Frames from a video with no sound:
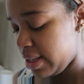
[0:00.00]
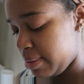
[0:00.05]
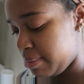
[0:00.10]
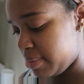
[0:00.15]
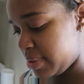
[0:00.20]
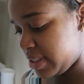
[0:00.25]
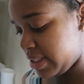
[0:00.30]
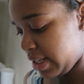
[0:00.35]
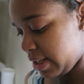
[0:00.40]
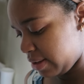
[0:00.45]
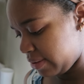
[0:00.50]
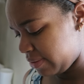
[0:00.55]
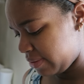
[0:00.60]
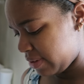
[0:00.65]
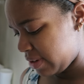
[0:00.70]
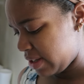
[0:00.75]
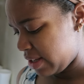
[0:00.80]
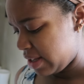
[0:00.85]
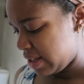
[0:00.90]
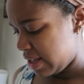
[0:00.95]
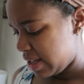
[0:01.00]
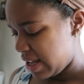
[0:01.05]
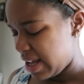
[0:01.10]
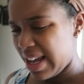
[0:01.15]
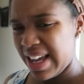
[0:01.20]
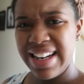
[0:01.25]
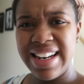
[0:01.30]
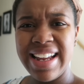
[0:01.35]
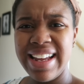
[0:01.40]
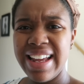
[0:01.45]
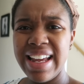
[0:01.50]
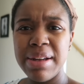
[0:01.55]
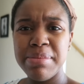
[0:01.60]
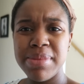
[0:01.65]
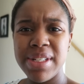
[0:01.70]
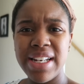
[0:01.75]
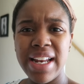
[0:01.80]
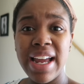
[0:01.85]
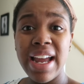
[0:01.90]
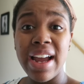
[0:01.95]
himself. And they
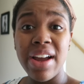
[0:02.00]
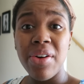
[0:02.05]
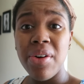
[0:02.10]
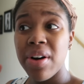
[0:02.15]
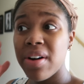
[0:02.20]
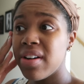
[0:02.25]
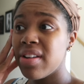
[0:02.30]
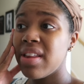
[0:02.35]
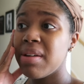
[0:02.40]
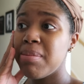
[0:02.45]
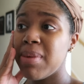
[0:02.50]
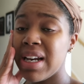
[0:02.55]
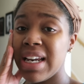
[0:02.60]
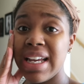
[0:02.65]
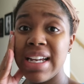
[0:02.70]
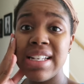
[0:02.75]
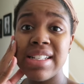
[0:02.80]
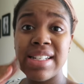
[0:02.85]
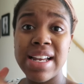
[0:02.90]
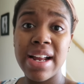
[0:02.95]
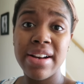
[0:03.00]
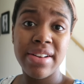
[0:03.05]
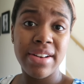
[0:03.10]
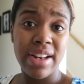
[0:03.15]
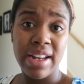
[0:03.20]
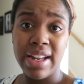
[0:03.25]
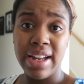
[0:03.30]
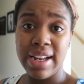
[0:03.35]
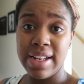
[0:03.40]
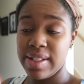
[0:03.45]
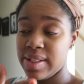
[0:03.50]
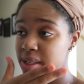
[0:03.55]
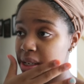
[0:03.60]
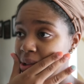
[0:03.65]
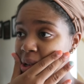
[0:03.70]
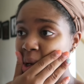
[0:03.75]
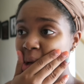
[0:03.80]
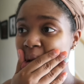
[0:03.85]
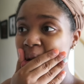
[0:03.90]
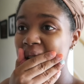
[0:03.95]
came today. I ordered them on like Saturday, guys.
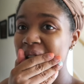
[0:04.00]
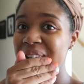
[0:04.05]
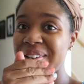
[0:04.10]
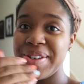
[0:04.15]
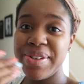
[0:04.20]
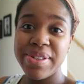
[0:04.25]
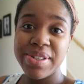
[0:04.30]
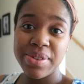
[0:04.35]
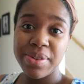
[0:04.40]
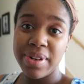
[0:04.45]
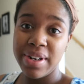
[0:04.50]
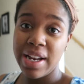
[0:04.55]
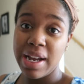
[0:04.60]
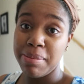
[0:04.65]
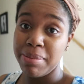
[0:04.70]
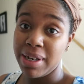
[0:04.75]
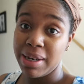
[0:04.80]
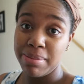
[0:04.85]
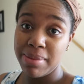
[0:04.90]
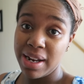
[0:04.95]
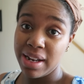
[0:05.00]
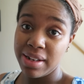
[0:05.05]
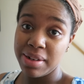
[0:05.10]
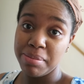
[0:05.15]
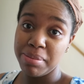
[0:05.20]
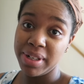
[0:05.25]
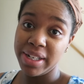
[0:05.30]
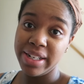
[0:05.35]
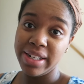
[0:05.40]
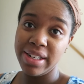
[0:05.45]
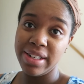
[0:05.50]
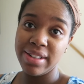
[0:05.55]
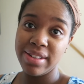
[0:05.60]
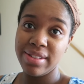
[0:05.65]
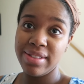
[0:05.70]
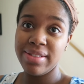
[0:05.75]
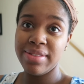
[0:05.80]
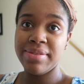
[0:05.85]
I don't know what's going on, but I'm not complaining.